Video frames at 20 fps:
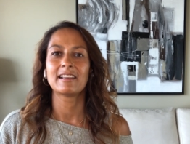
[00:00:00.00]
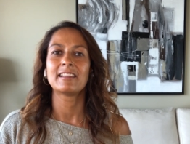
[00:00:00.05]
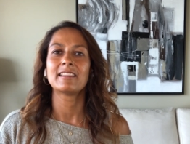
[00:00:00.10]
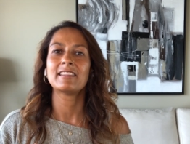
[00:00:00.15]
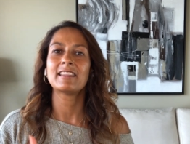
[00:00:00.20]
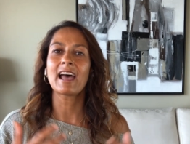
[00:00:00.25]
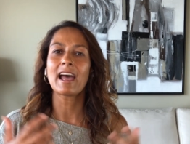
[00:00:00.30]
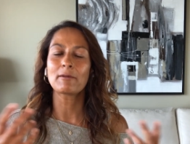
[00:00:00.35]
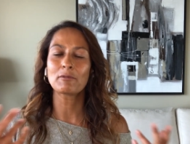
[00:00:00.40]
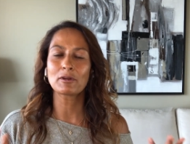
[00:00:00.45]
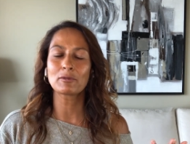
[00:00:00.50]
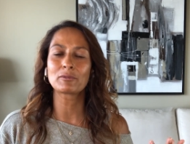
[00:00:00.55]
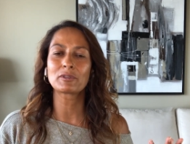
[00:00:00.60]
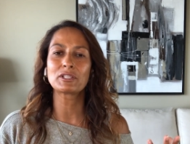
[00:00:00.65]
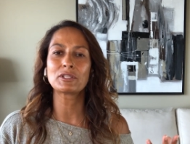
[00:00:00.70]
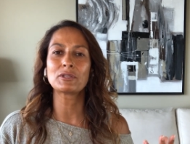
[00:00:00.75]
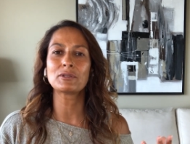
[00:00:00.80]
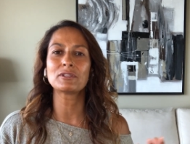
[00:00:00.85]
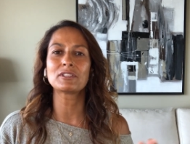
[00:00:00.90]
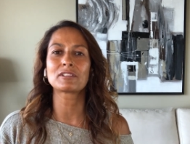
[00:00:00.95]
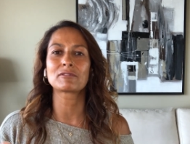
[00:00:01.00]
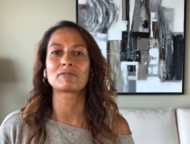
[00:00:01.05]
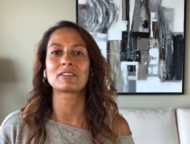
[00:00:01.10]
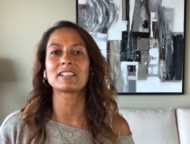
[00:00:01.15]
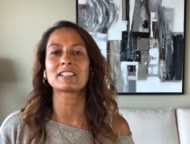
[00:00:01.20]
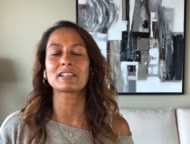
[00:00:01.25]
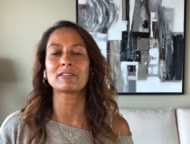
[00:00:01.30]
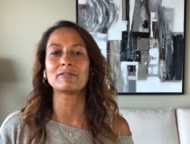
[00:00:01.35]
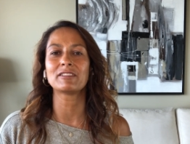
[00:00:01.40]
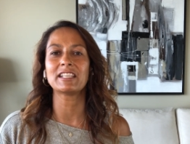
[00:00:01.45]
That will reduce the
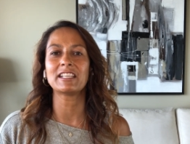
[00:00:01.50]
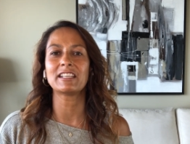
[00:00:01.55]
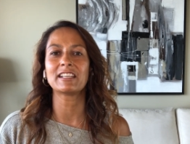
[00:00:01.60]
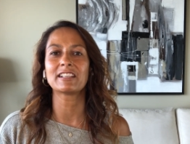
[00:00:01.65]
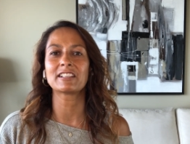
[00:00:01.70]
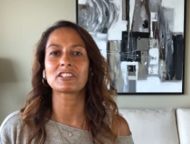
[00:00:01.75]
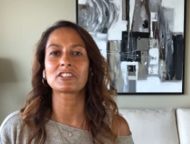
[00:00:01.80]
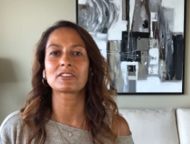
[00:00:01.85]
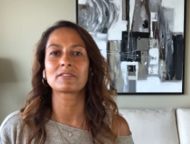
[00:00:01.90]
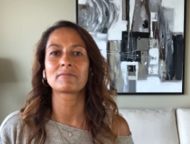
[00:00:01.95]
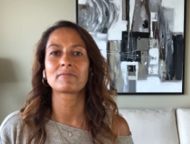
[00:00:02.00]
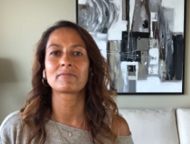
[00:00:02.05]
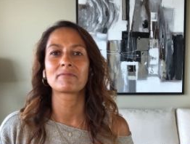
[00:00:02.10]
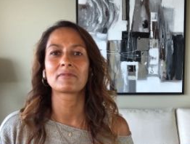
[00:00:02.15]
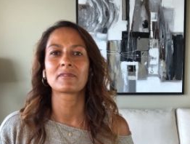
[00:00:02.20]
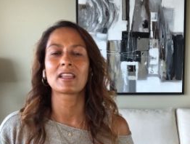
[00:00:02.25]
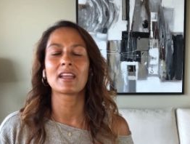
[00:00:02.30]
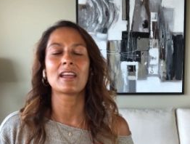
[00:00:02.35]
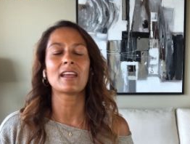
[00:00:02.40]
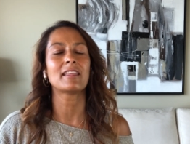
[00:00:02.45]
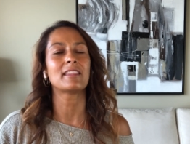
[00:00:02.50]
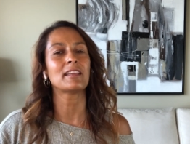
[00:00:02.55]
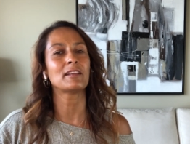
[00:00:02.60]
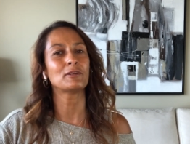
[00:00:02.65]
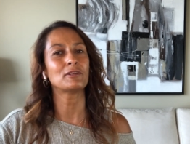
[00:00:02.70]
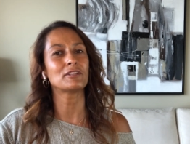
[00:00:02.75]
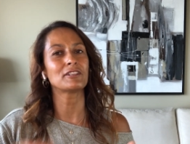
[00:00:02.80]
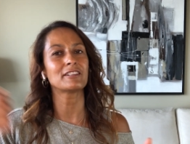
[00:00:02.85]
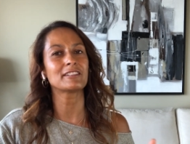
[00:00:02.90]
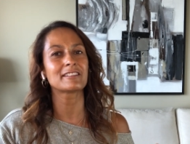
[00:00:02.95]
risk of leakage. And then
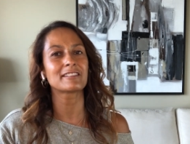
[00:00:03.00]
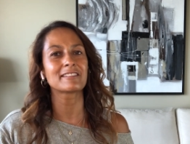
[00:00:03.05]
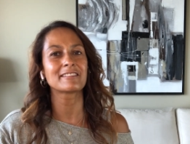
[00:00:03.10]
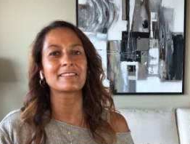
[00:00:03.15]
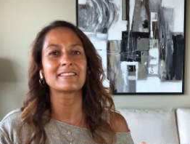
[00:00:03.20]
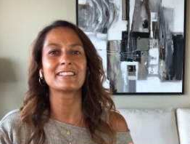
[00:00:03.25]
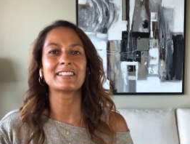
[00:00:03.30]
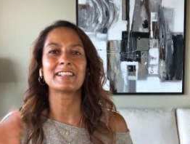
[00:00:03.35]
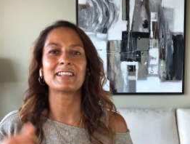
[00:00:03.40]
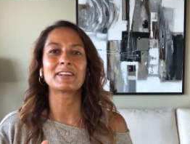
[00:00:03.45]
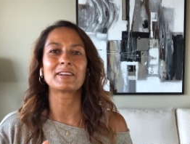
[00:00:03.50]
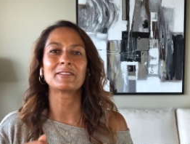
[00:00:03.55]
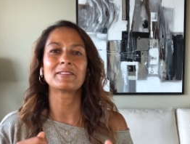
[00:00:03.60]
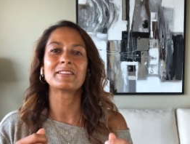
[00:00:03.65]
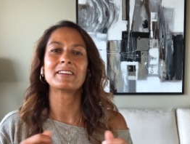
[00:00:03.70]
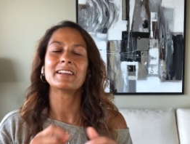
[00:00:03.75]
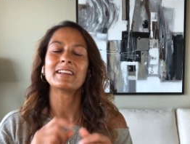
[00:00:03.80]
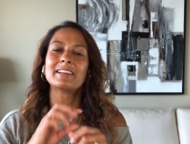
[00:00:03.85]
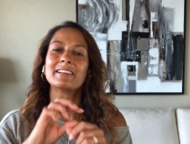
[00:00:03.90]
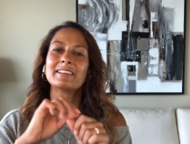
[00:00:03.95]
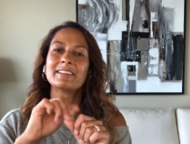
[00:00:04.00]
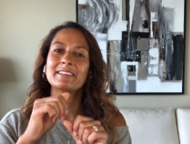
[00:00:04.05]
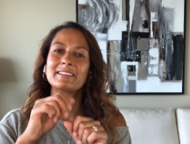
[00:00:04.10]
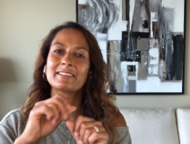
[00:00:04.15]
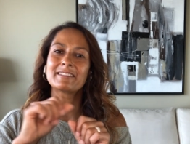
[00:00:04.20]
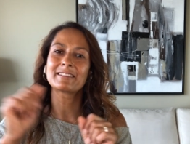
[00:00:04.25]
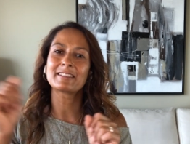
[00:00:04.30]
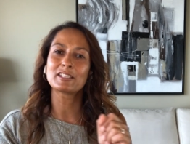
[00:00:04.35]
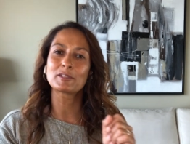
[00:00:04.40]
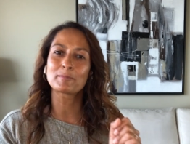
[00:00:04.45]
you just, you know,
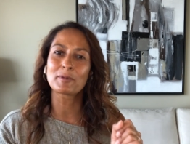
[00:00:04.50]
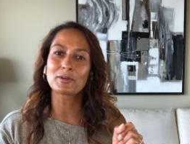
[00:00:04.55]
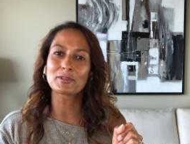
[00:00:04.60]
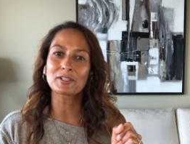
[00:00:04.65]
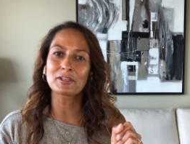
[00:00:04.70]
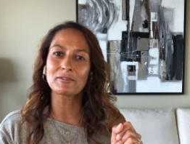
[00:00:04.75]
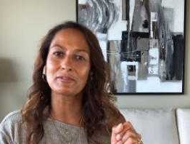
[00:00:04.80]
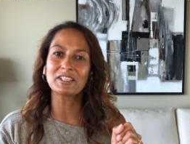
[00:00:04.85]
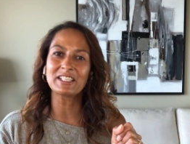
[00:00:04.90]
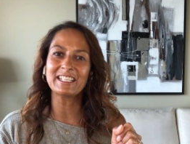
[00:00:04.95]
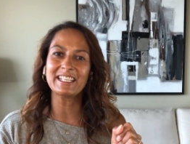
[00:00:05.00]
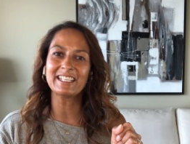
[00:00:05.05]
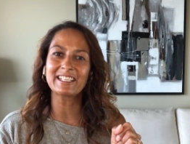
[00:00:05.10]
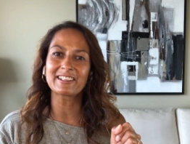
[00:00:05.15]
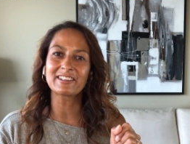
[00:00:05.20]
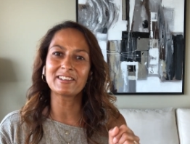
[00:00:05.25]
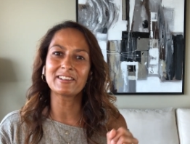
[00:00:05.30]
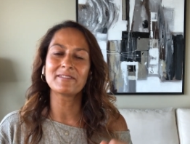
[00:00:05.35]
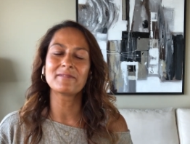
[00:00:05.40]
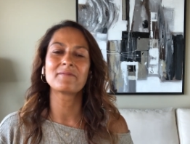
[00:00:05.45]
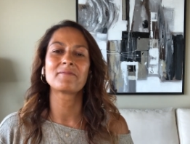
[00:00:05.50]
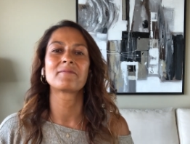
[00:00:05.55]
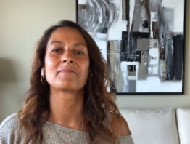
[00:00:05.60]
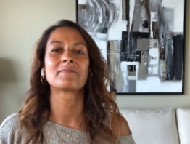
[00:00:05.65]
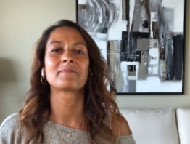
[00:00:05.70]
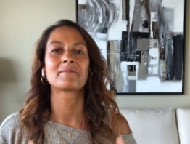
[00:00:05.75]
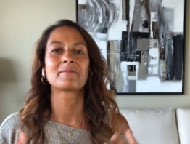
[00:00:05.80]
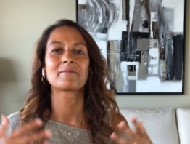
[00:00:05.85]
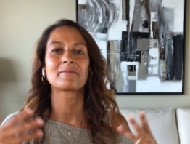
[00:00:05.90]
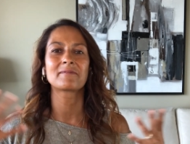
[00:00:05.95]
dispose of the needle
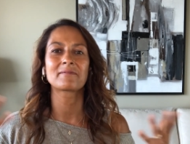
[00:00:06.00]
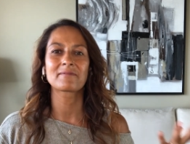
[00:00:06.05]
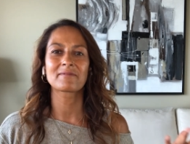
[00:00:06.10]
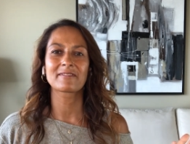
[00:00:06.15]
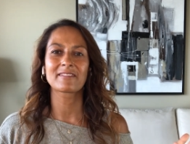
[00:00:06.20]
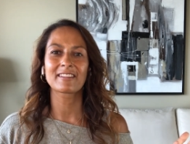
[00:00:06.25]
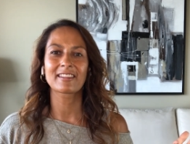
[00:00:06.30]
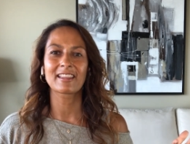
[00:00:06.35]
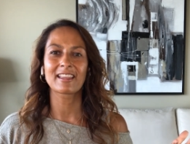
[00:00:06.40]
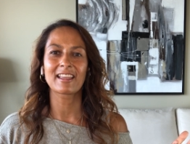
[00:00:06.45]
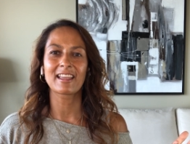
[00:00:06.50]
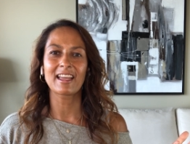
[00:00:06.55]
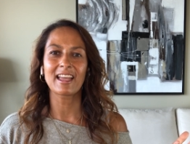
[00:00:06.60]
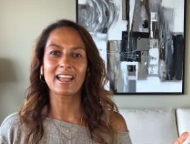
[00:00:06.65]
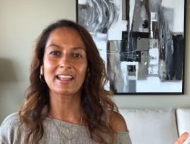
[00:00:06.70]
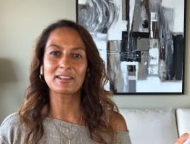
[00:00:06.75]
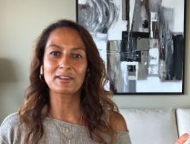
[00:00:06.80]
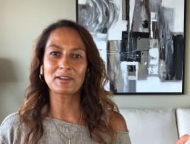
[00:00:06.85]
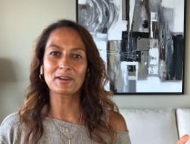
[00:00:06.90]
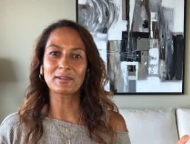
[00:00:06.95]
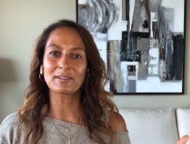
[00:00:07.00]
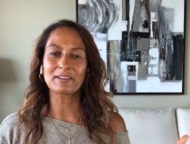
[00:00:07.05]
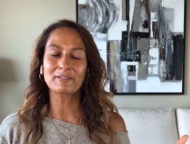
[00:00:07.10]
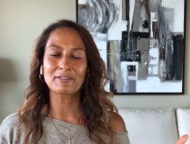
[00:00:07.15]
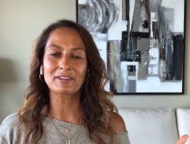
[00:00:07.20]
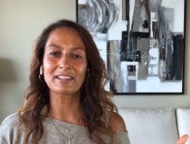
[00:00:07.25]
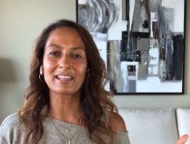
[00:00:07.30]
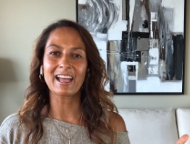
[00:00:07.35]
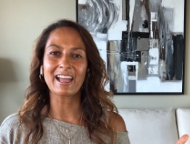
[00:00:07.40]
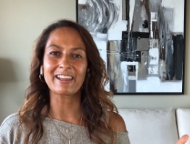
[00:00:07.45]
and you go live
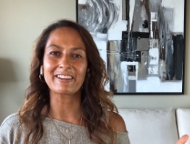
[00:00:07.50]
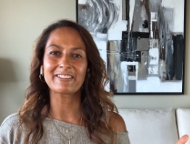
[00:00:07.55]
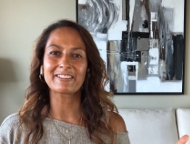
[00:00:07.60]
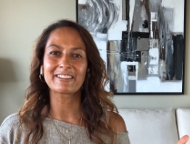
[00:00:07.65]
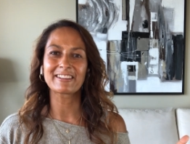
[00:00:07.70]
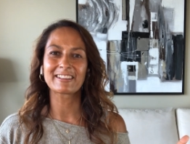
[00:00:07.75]
your life.